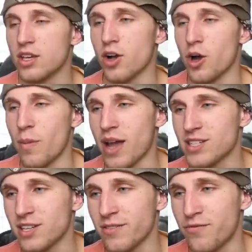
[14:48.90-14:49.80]
Yo,
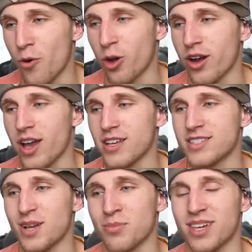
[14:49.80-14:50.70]
imagine in Fortnite
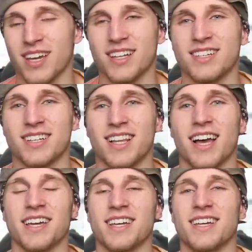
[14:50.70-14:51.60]
some kid could
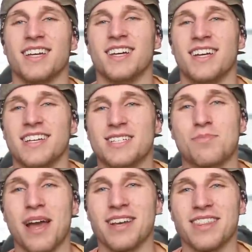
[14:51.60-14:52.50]
like
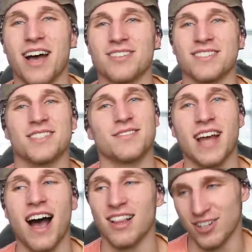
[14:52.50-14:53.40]
spend thousands of
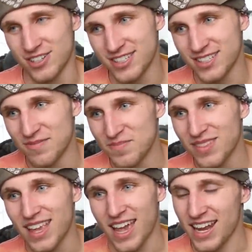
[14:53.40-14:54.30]
dollars
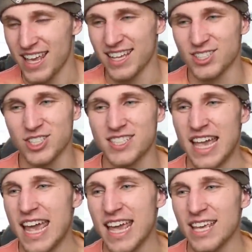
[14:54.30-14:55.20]
and he could just
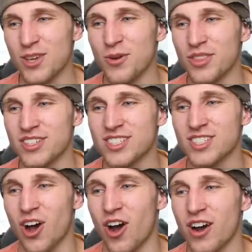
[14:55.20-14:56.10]
hit you with a
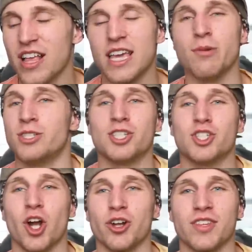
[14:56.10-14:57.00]
scar. He would just
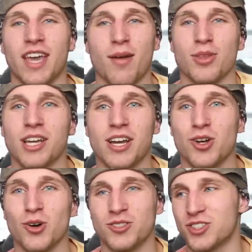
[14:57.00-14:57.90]
start the game with like a gold